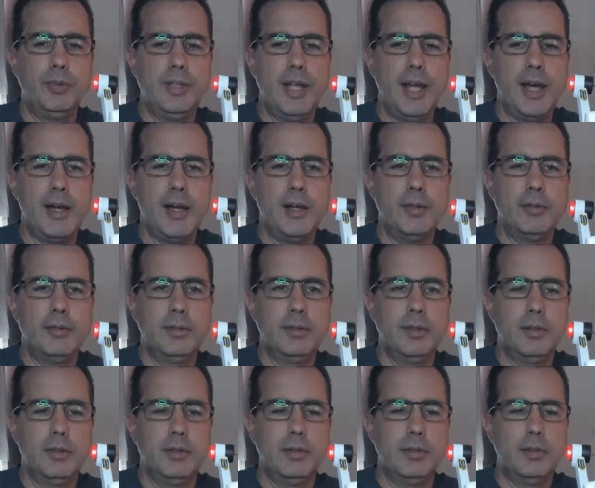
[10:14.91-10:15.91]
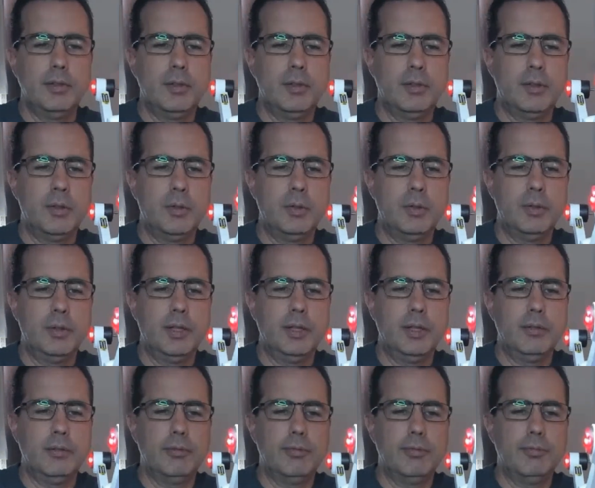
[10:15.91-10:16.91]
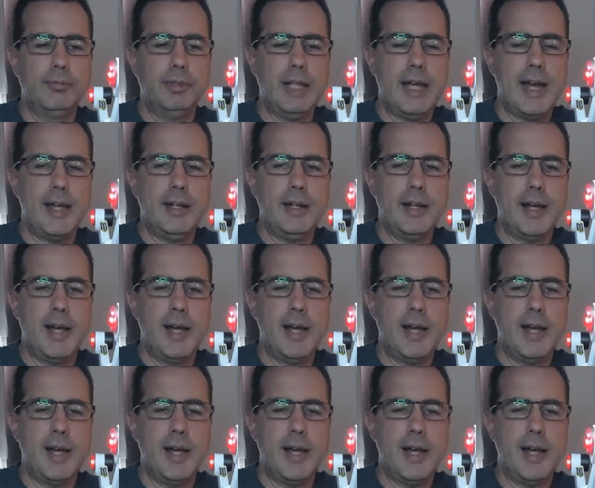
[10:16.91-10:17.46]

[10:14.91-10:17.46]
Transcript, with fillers: down, hold it flat.